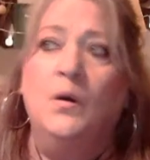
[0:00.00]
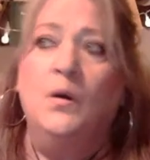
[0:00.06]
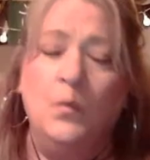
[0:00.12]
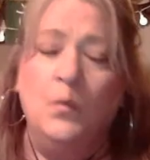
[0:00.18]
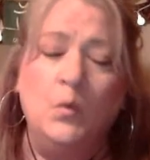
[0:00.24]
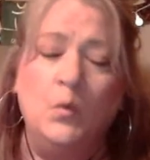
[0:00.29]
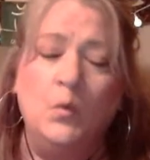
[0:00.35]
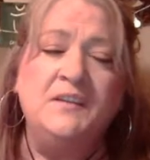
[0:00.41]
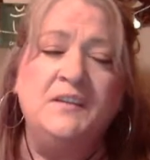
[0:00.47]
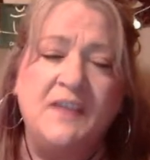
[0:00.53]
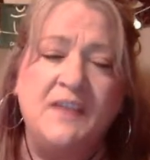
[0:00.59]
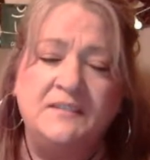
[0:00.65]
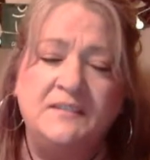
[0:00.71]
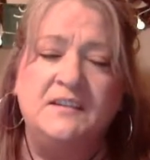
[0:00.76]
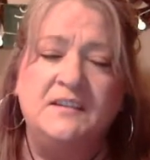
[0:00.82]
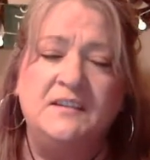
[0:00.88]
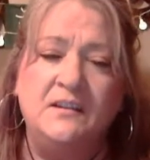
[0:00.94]
What does
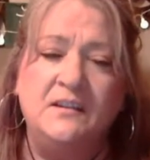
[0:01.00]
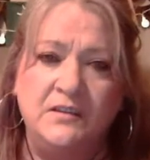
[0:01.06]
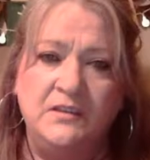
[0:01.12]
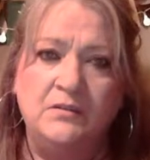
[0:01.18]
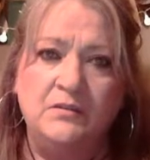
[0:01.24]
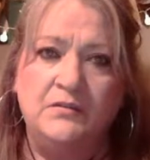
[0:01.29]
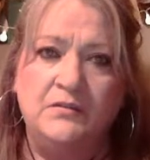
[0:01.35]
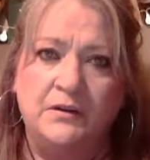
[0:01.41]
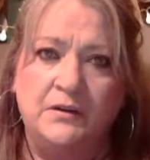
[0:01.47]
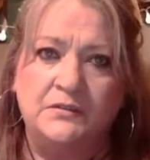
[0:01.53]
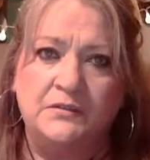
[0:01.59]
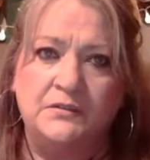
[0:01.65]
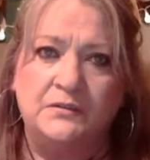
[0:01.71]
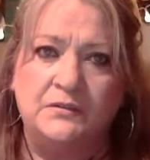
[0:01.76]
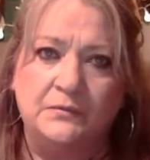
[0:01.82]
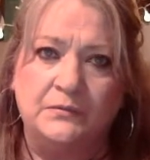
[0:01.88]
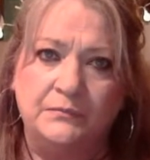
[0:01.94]
that say to the
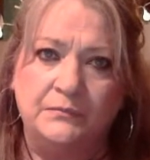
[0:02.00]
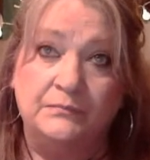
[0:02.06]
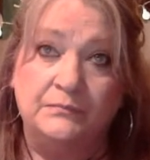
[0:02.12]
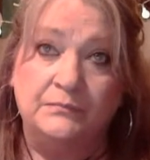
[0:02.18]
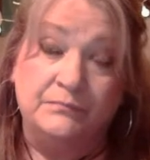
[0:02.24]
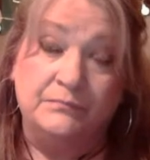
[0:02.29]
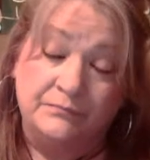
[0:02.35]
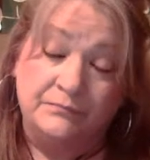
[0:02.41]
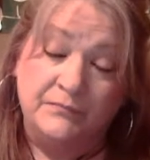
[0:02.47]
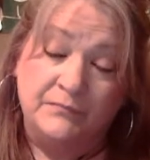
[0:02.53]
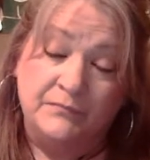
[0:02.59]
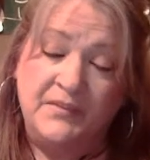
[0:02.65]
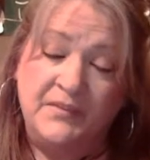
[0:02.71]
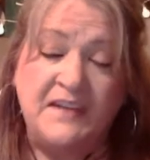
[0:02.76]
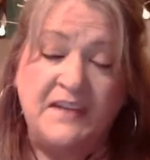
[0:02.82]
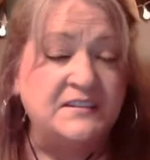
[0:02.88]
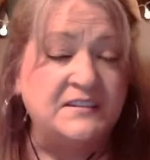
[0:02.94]
universe?
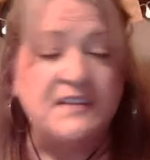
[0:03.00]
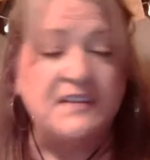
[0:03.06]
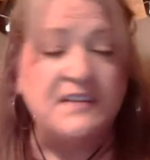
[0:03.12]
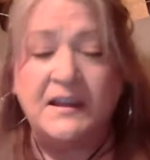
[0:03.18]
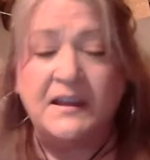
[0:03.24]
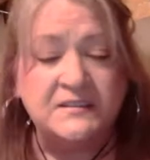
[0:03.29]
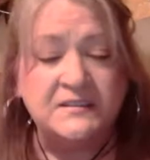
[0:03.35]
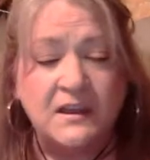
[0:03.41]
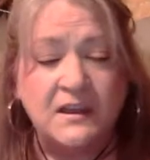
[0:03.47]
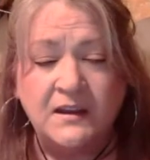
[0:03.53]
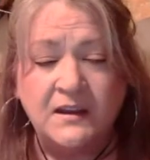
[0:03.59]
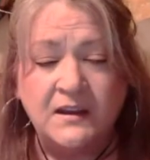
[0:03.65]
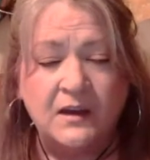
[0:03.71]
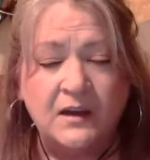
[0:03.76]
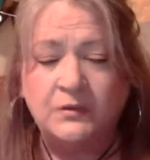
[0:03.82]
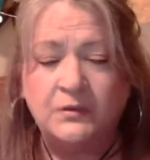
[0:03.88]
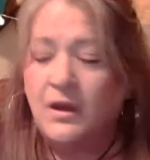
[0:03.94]
That does not send
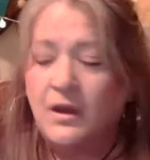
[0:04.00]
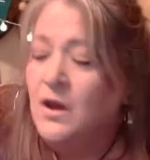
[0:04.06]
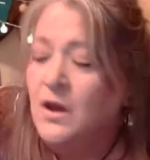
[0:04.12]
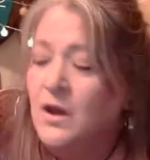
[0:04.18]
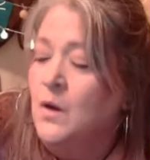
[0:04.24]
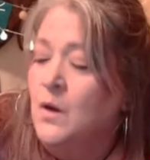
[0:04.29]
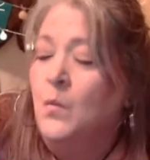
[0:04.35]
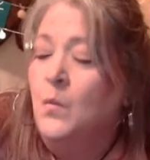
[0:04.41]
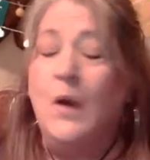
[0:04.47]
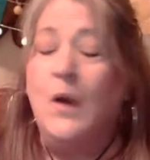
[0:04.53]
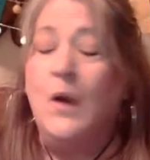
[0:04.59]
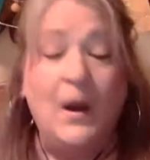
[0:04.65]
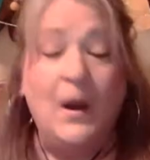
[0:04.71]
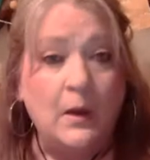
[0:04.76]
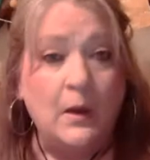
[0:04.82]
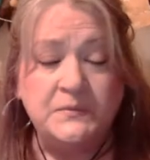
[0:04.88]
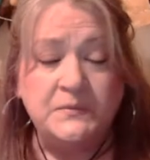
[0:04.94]
out
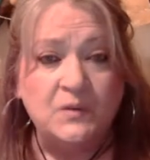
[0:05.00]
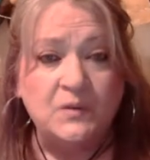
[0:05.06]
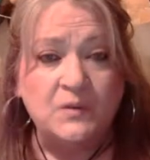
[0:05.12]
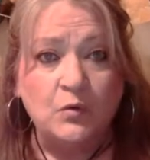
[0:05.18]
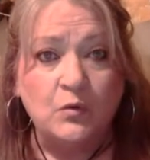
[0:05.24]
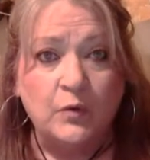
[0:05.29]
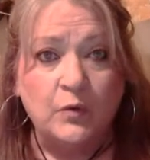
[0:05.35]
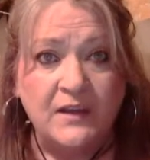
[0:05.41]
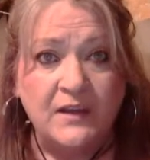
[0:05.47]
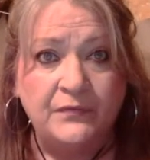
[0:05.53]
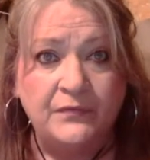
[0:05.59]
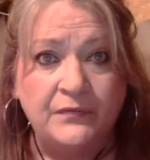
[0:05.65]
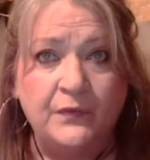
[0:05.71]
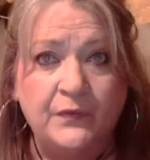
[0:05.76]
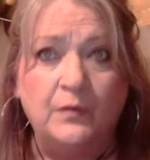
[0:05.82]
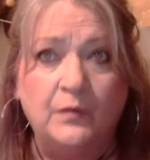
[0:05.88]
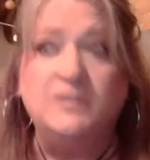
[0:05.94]
wow, I'm so
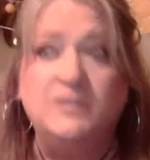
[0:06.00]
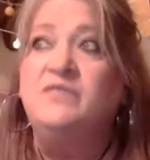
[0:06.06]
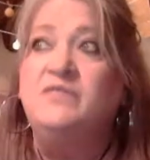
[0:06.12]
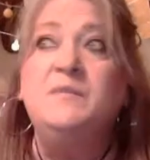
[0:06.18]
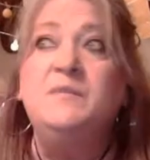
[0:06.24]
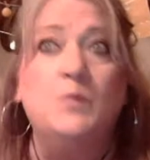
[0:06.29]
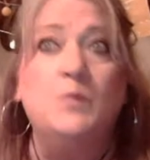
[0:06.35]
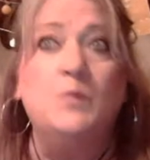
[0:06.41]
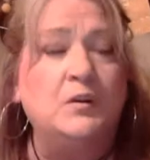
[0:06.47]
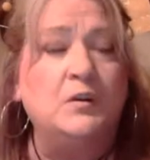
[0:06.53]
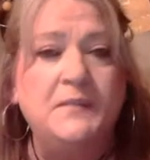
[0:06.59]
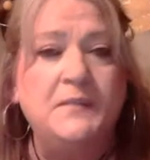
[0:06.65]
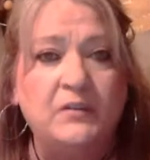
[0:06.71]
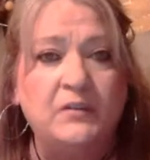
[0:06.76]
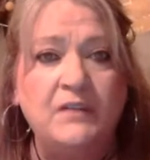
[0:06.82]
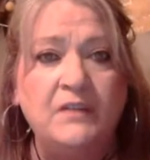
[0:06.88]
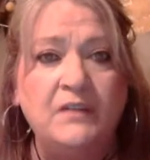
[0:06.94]
grateful, give me more to
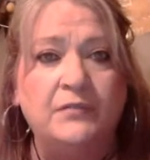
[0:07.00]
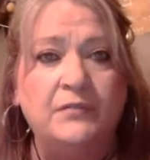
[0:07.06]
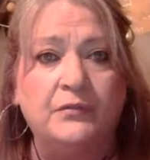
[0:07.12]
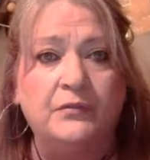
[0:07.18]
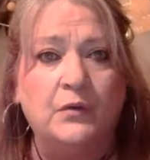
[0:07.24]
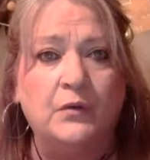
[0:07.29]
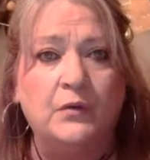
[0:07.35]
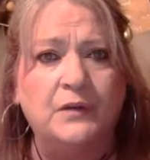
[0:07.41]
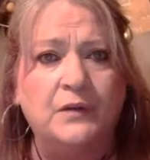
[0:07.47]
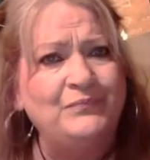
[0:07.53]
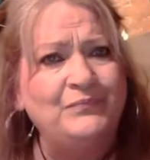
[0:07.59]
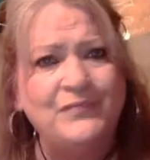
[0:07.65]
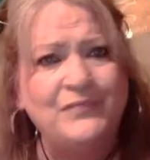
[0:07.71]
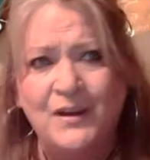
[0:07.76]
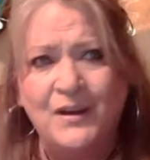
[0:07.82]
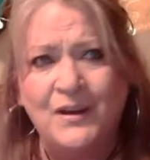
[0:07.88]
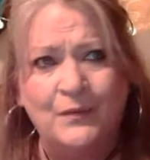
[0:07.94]
be grateful for.
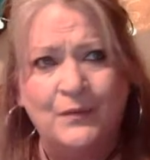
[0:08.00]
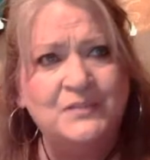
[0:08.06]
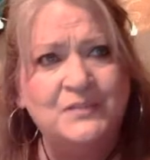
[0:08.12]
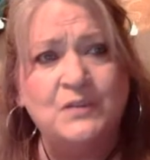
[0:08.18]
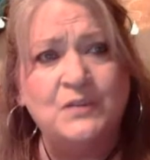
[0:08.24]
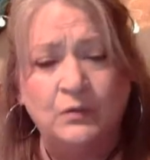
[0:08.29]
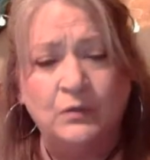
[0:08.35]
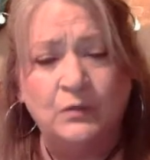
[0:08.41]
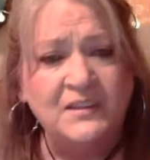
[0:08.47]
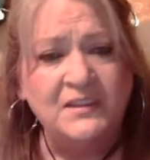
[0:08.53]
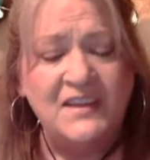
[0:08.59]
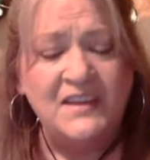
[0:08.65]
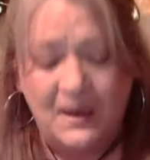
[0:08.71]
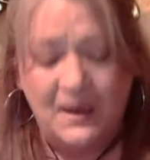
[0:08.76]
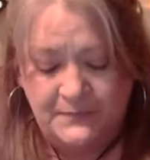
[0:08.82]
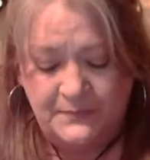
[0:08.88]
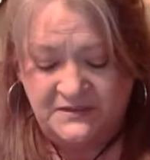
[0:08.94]
No, it's totally the
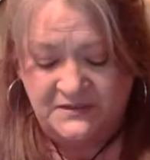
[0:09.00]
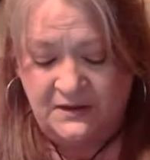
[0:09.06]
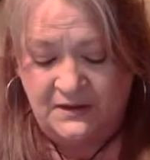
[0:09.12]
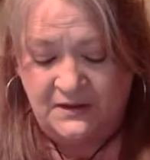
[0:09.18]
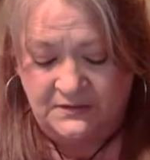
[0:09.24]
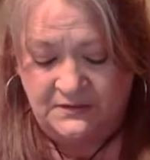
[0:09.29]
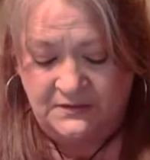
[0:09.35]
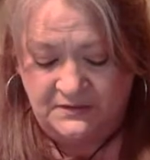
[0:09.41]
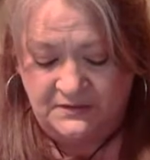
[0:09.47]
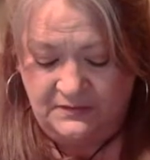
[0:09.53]
opposite.